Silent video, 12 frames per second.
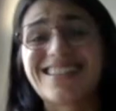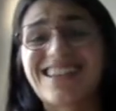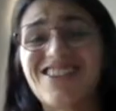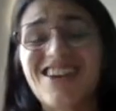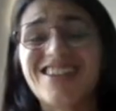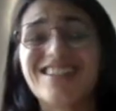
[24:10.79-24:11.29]

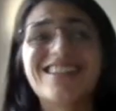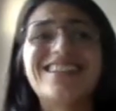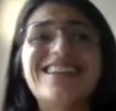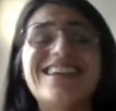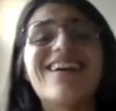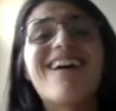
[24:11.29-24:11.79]
such as
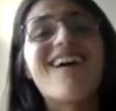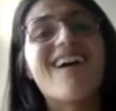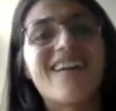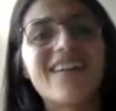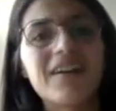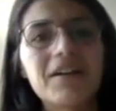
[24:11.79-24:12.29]
he
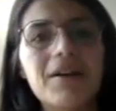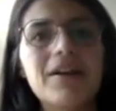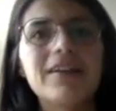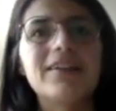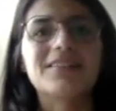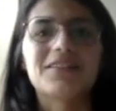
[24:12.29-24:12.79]
are
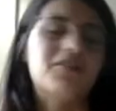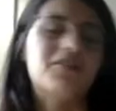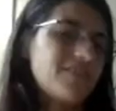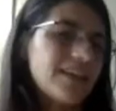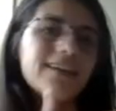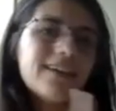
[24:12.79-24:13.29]
instead of
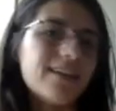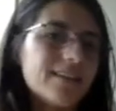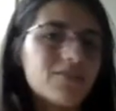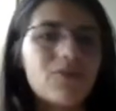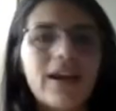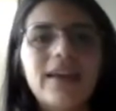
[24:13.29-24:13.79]
he
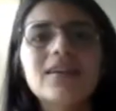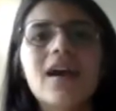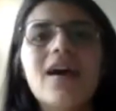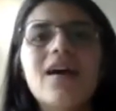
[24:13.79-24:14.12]
is, right?